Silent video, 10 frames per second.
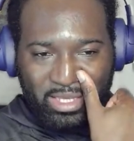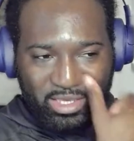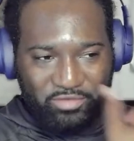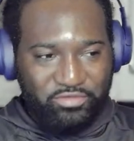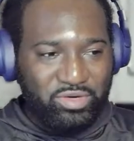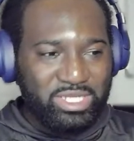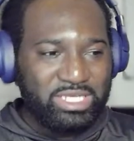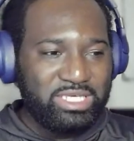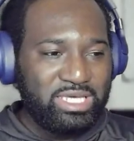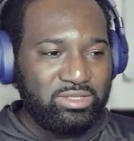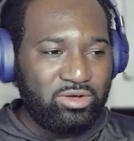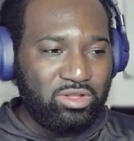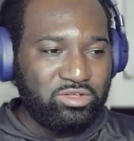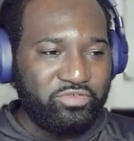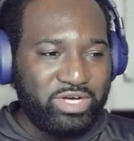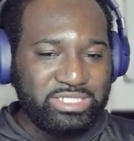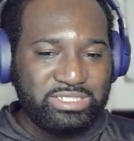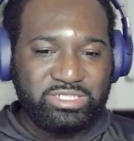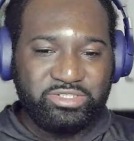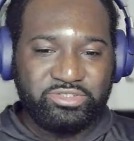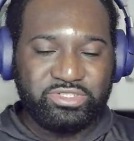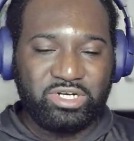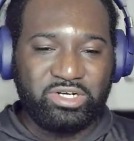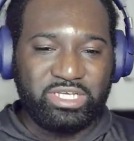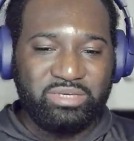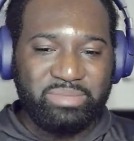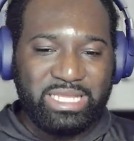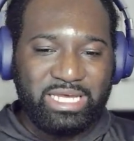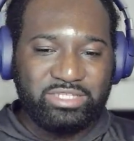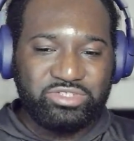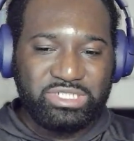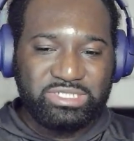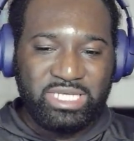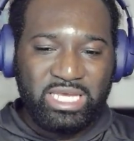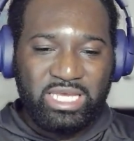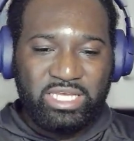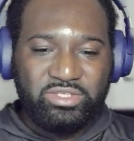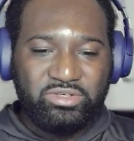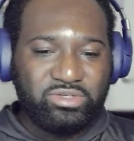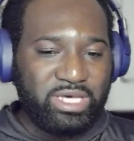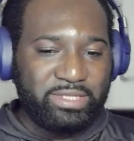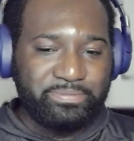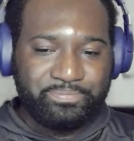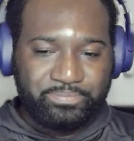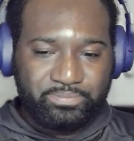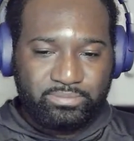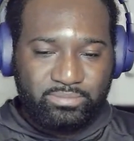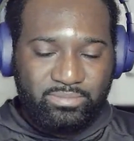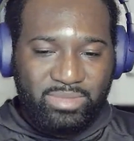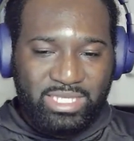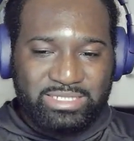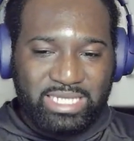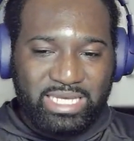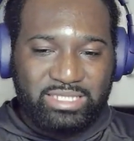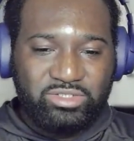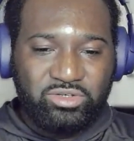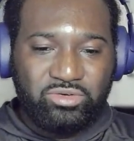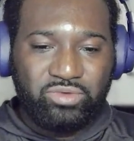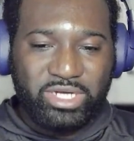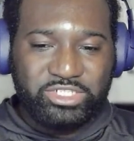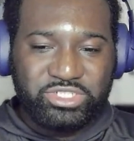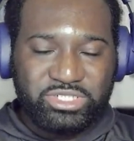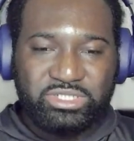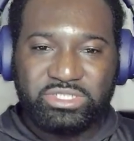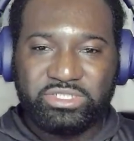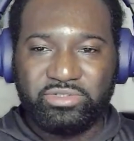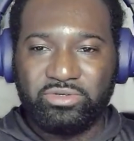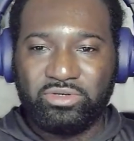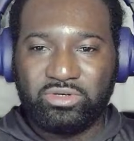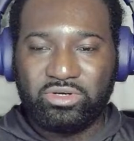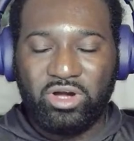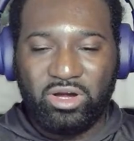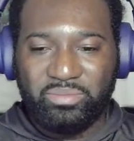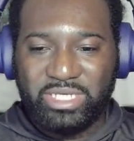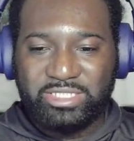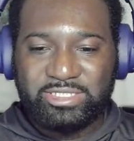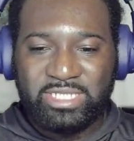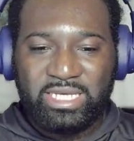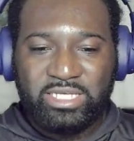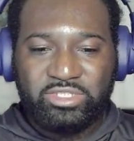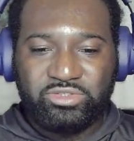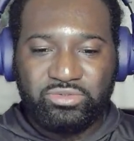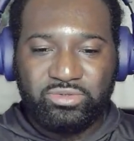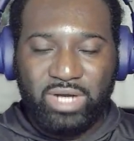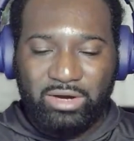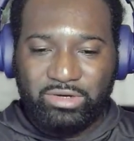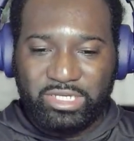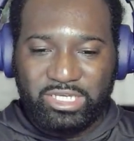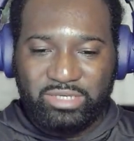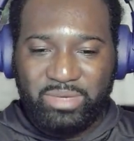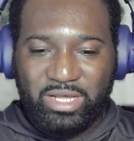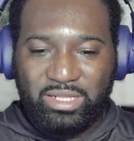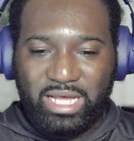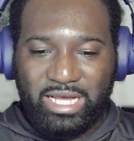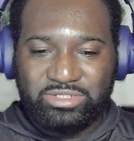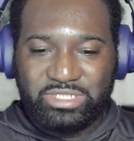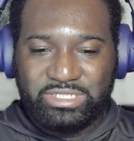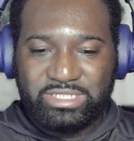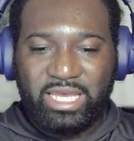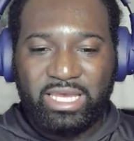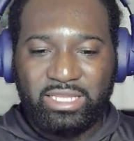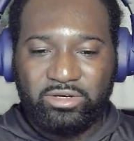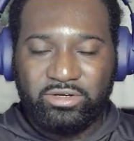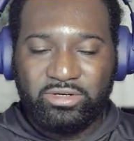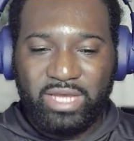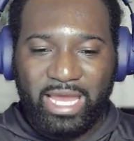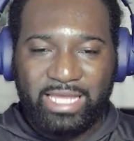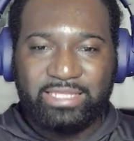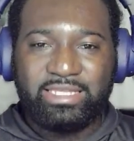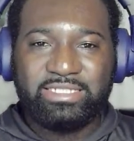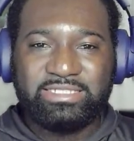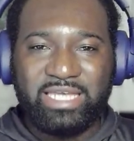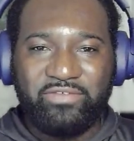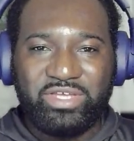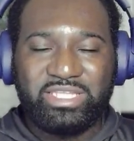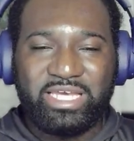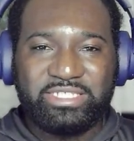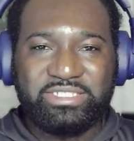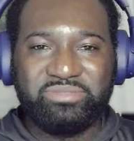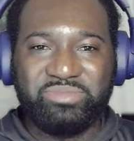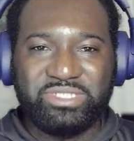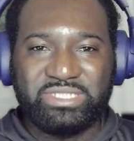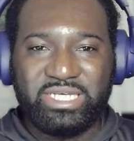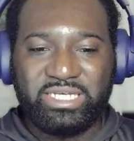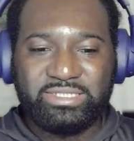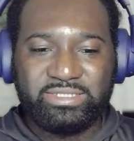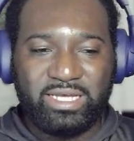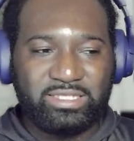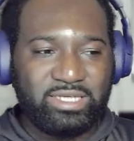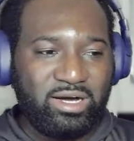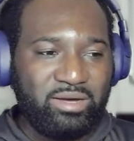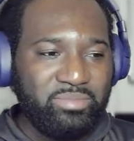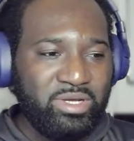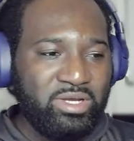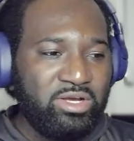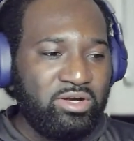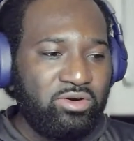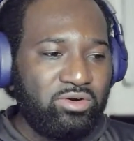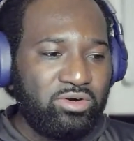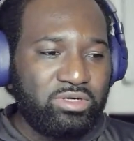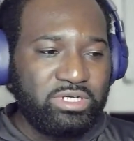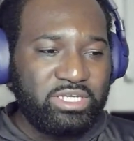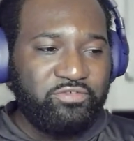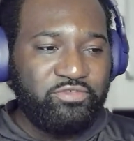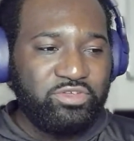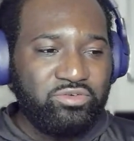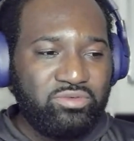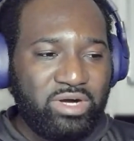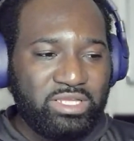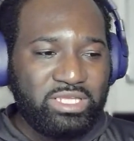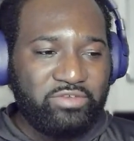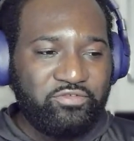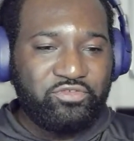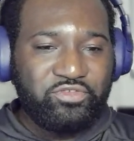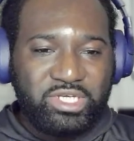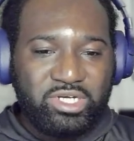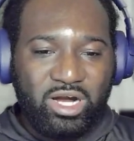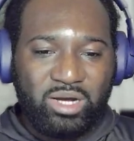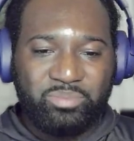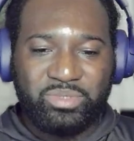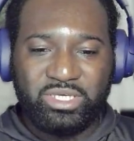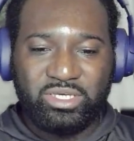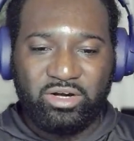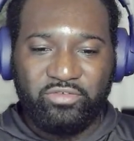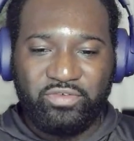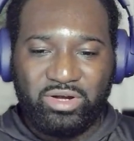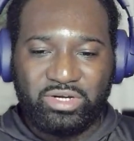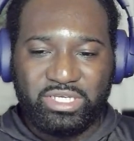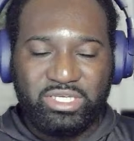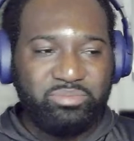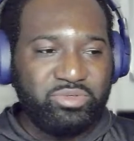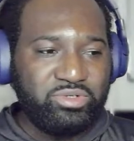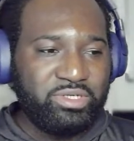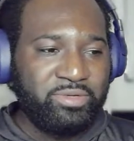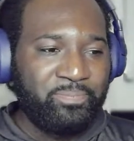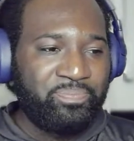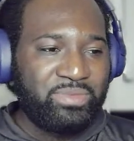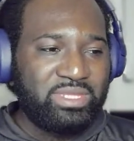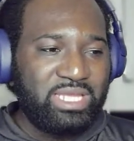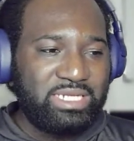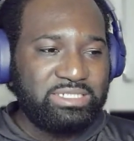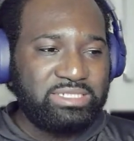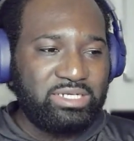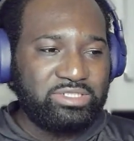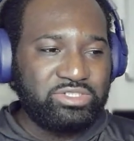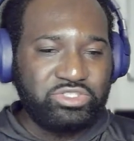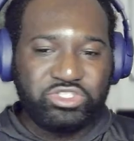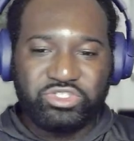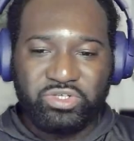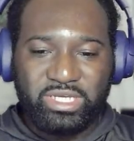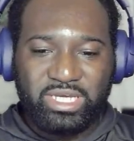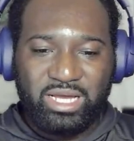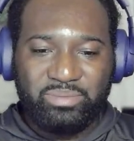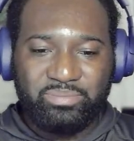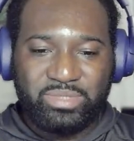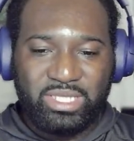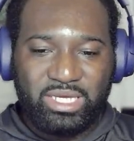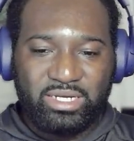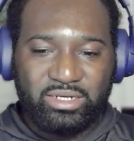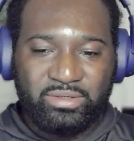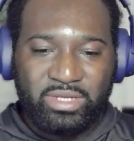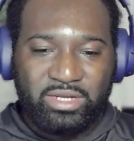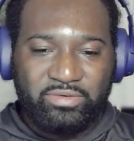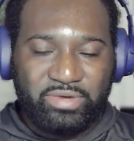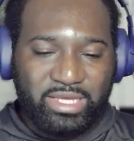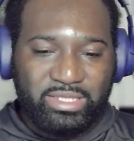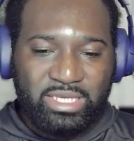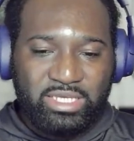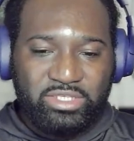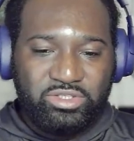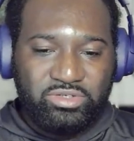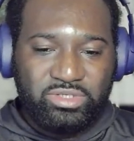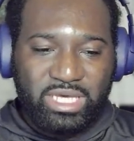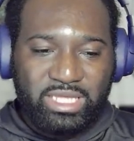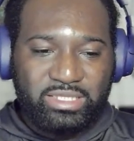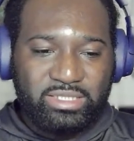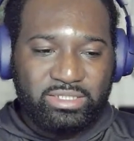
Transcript: If you wanna get hold of us, here's our email address. You can send your questions or comments through our email address, hello at 7exitmistakes.com. Or if you want a free copy of our ebook that is also showing up there, right, you can